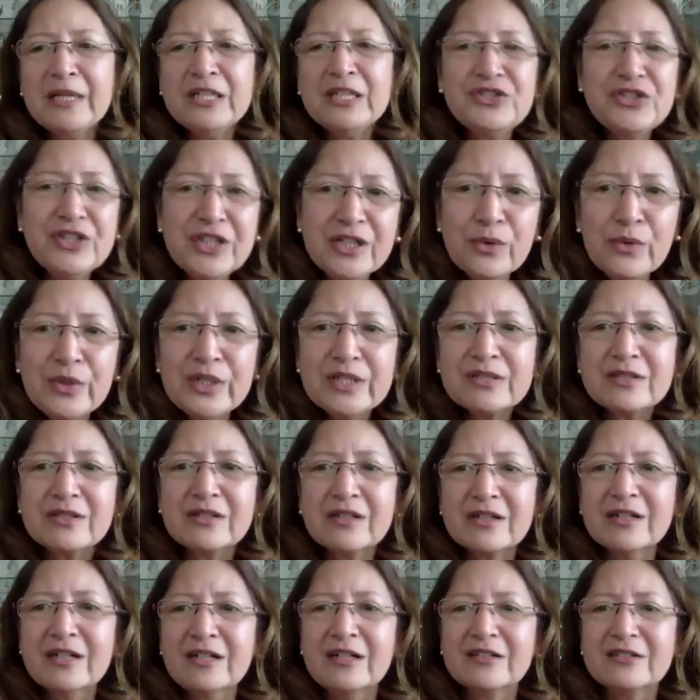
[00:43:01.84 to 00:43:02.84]
my
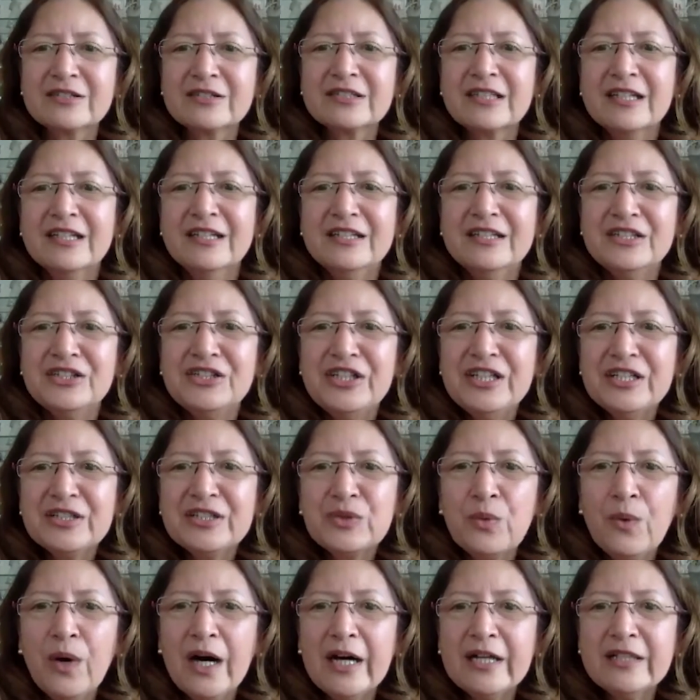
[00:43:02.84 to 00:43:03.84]
G-Wiz girls,
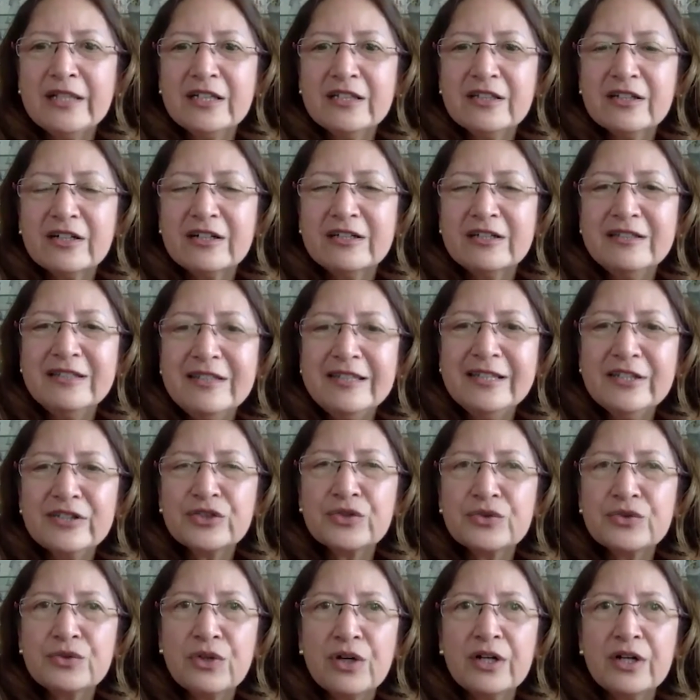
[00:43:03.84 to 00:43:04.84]
Chitwan and her
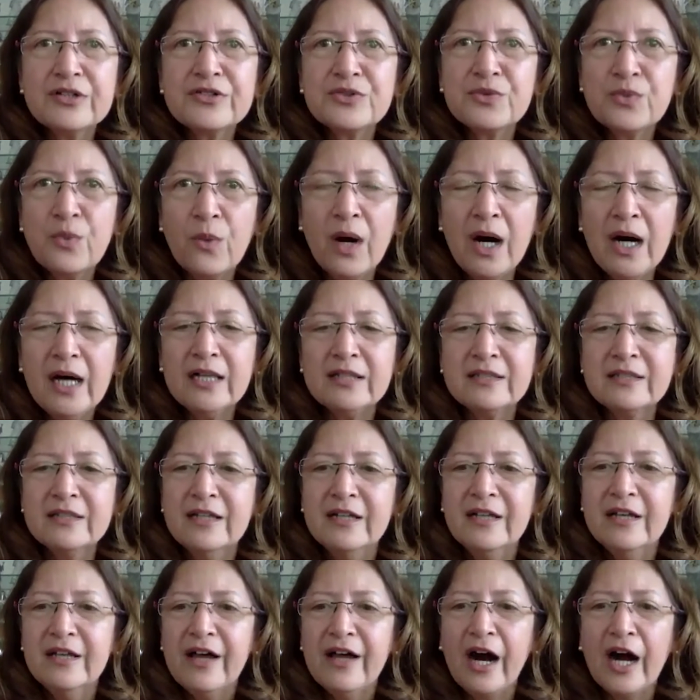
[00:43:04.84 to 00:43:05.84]
niece
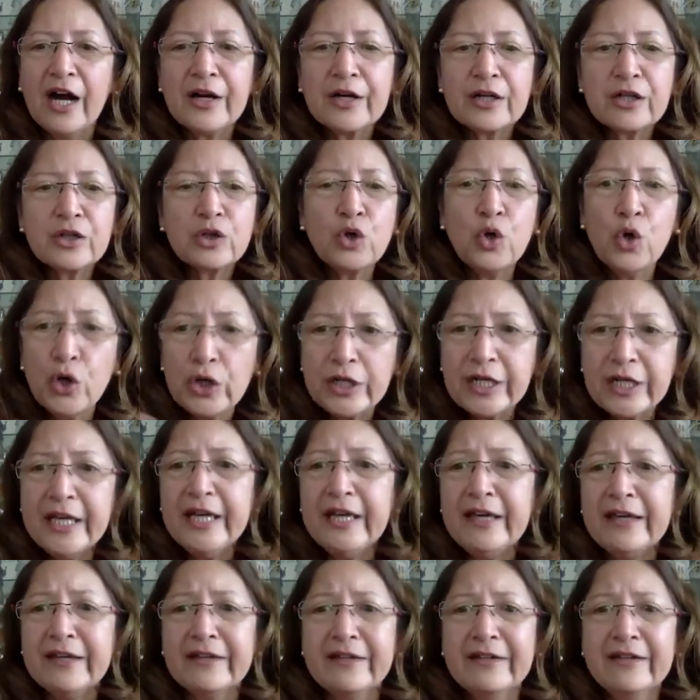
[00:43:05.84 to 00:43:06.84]
Roswan are
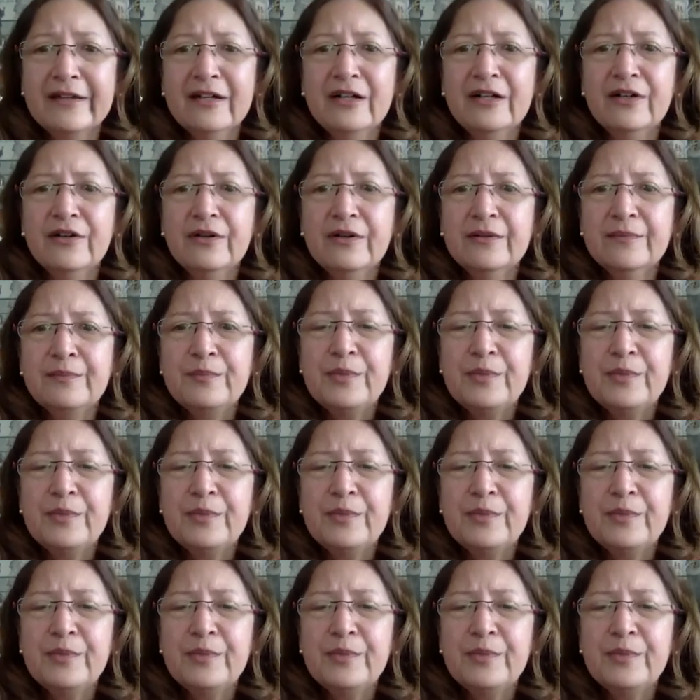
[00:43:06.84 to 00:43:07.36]
cooking,